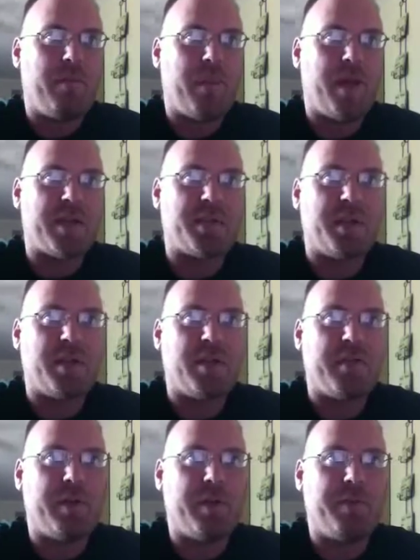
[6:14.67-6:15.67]
aspect
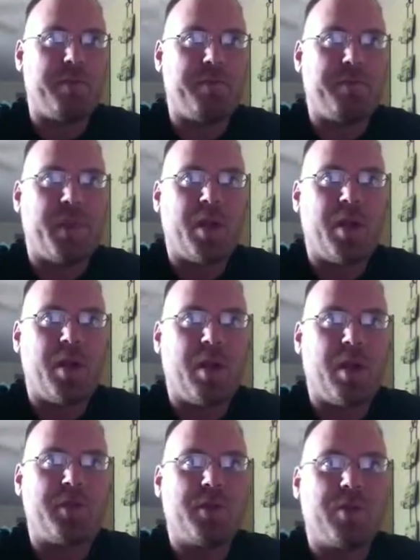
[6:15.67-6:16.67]
of it.
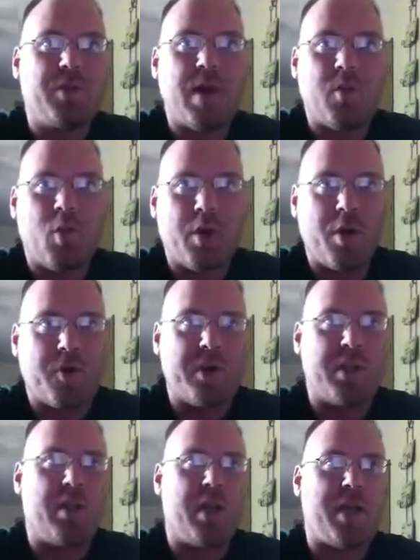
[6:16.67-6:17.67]
Also, to write more notes
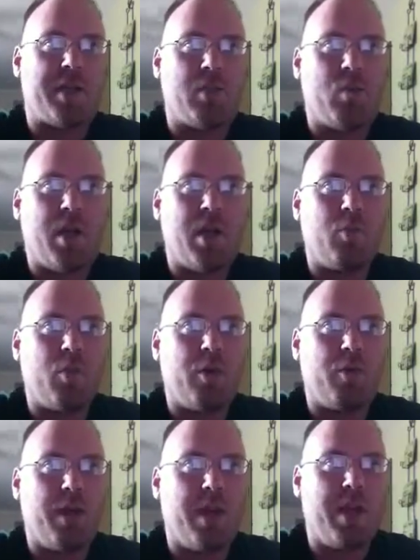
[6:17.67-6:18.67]
in class and while I'm
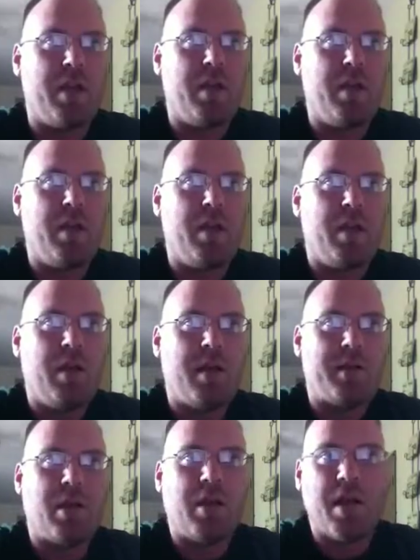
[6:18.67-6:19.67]
reading
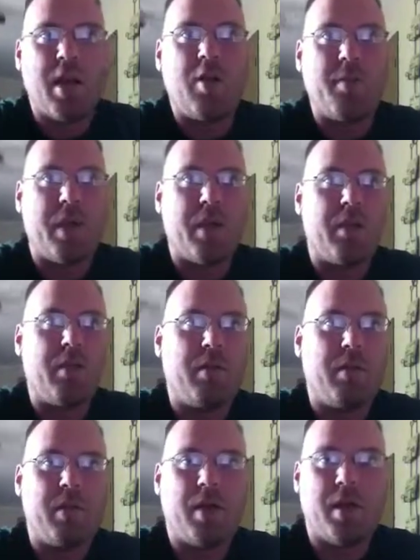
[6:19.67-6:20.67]
has already helped me
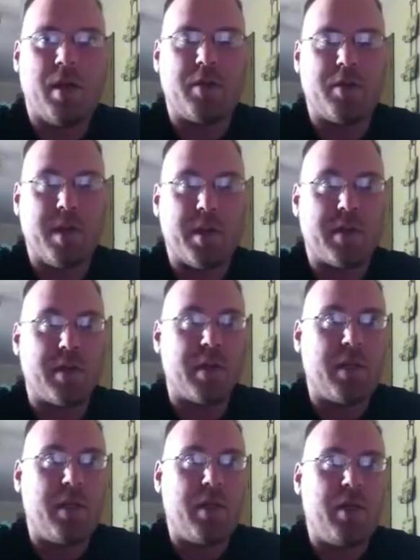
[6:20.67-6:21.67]
tremendously.